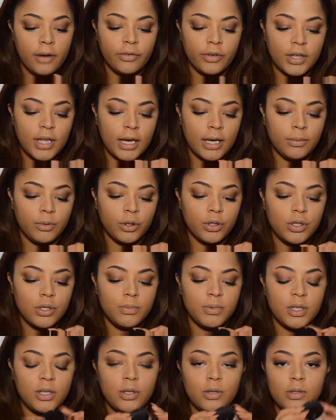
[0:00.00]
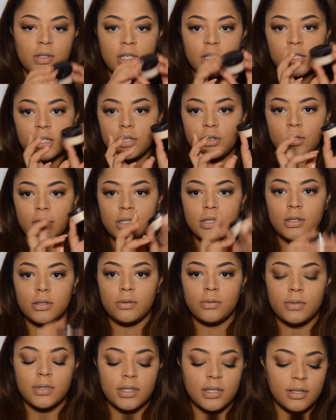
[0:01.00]
and for that I'm going to be using the
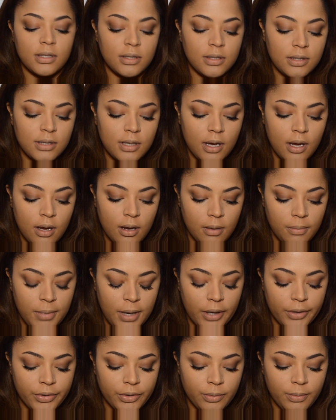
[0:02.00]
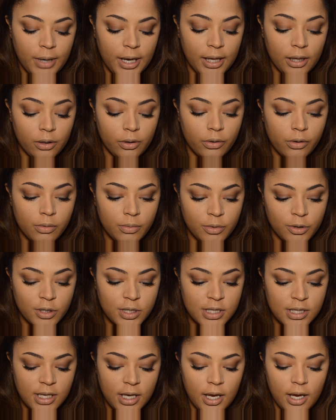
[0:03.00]
translucent powder by
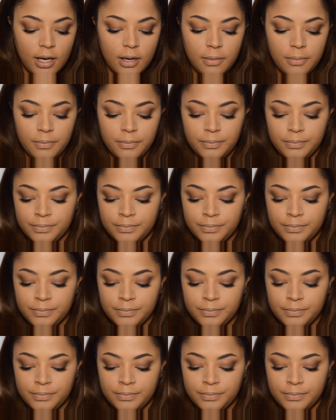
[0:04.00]
MERCIER.